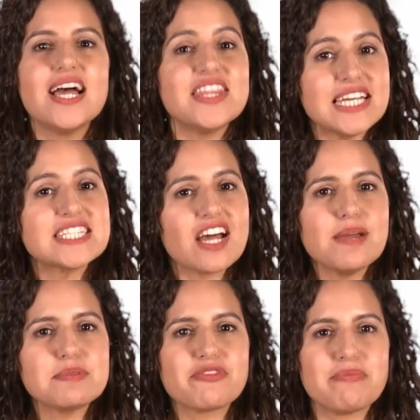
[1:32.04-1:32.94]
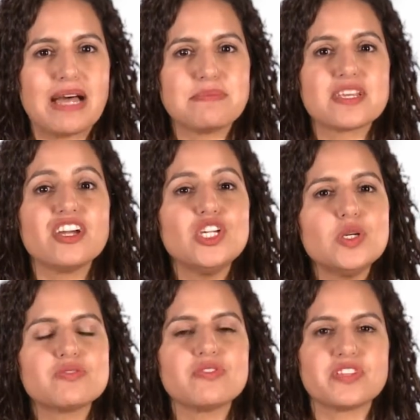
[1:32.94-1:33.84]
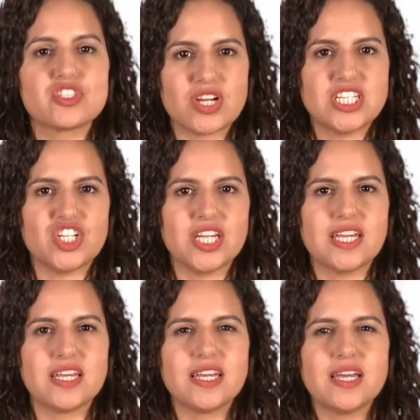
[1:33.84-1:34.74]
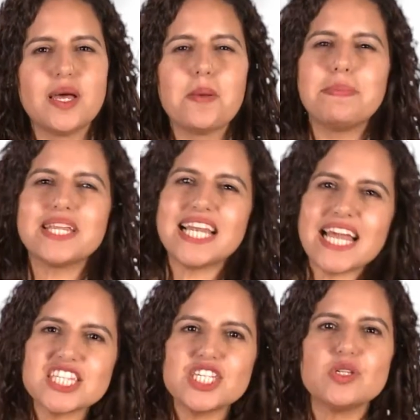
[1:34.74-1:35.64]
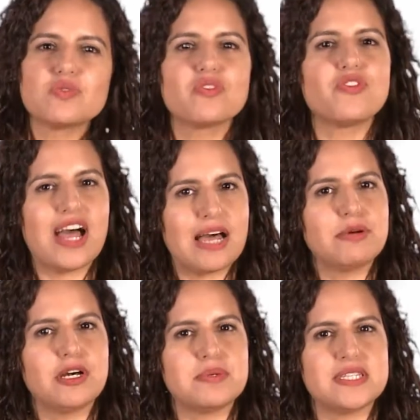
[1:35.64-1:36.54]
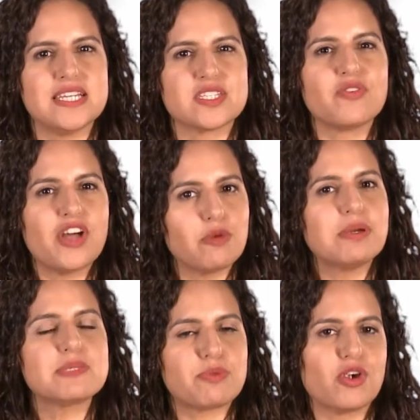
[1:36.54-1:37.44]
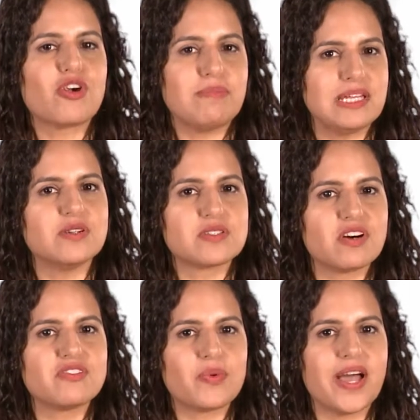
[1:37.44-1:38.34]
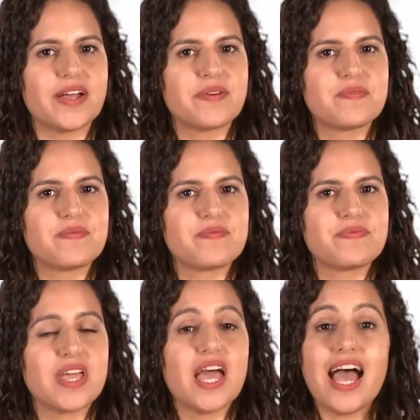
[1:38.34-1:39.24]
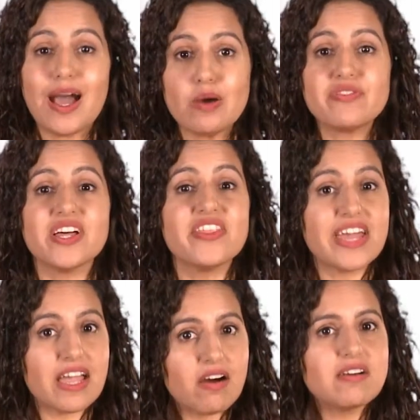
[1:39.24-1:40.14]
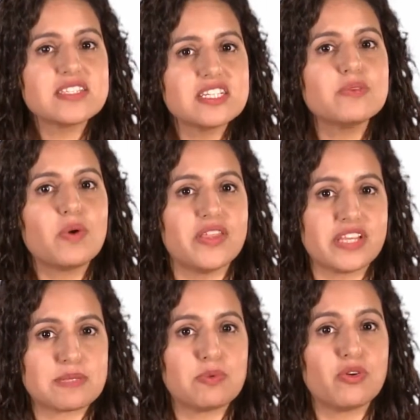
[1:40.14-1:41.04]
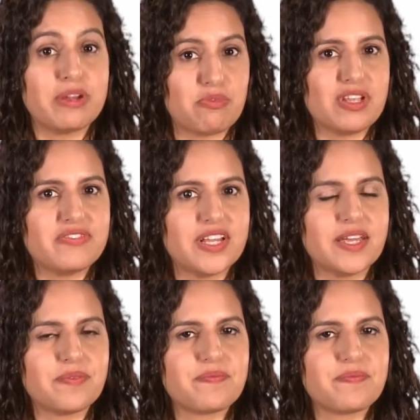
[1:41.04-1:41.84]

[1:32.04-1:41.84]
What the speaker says: These types of maps are useful for strategy, but less useful for our purposes of helping to program legal software. However, they are still worth exploring briefly.